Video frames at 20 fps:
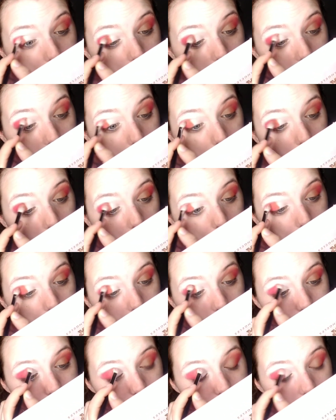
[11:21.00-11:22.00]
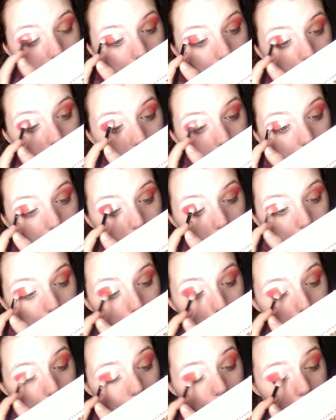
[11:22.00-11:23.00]
their problems, you know,
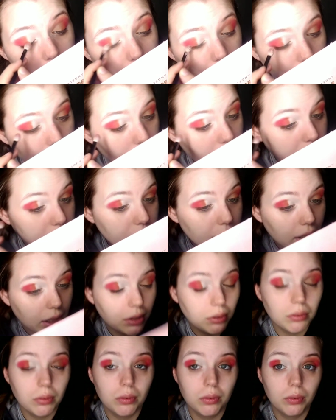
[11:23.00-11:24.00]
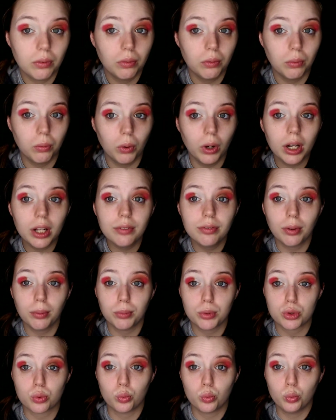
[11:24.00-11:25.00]
but they were, like, one of them
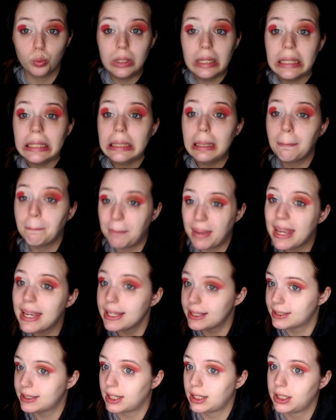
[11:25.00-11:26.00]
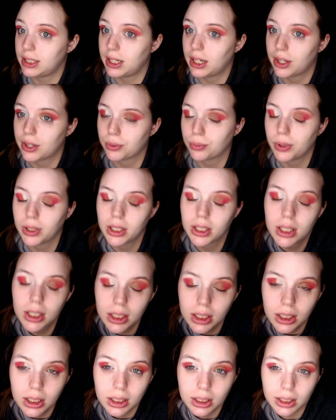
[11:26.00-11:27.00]
was really pissed at the other one.
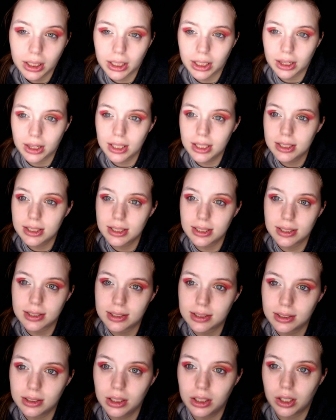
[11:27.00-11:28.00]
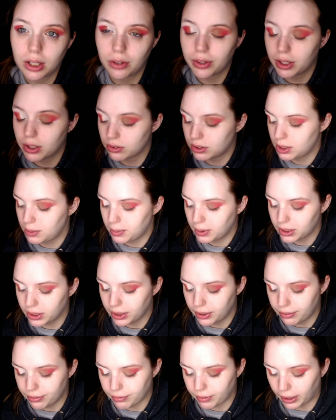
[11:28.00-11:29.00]
Like, this is, you know, they don't
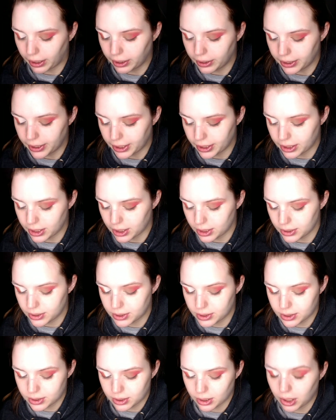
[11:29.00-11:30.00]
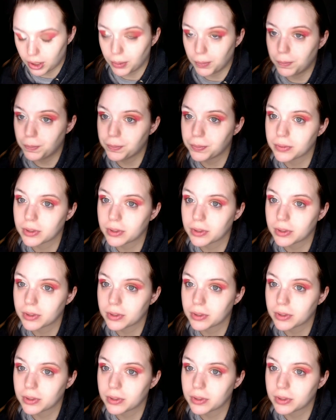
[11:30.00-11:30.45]
typically fight like this, so,